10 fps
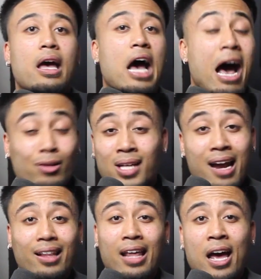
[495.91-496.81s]
outside
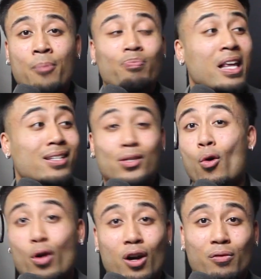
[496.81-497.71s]
of that, in zone
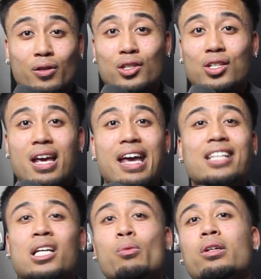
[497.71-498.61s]
coverage, he
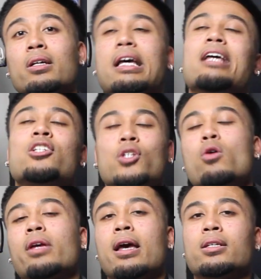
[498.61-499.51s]

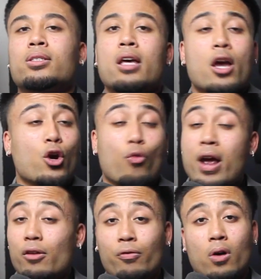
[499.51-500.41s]
showcased
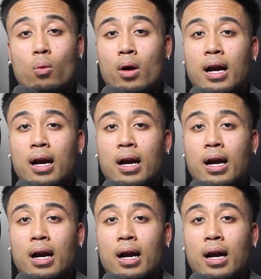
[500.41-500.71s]
great footwork.